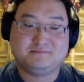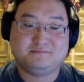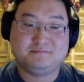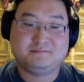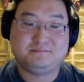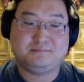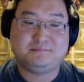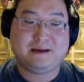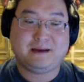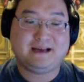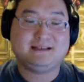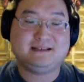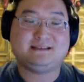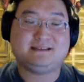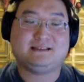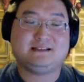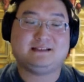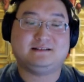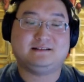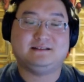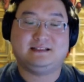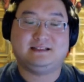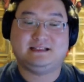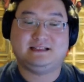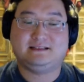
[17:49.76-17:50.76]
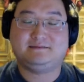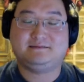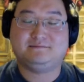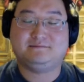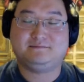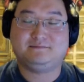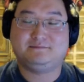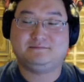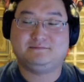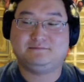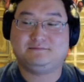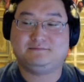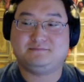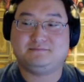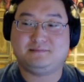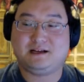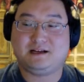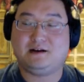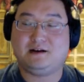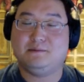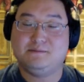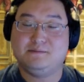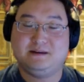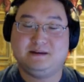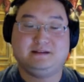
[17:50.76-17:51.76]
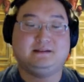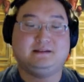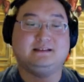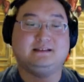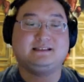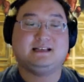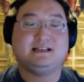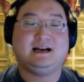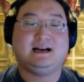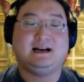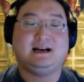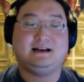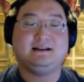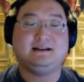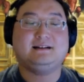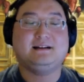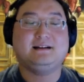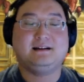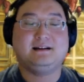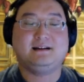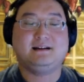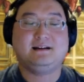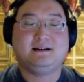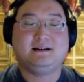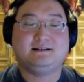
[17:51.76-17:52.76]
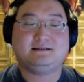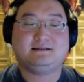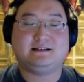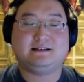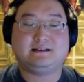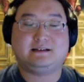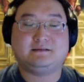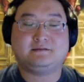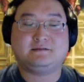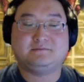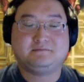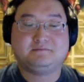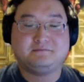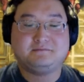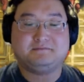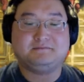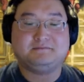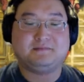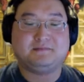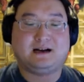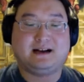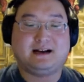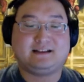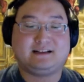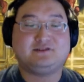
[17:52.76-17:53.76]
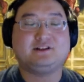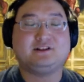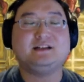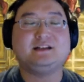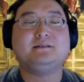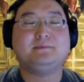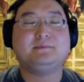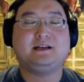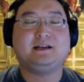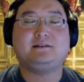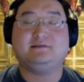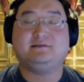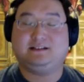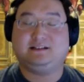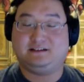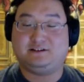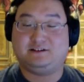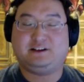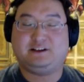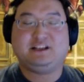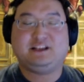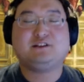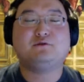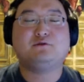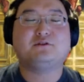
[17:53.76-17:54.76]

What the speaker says: basically helped me decide. It's like, I treat them equally. They're equal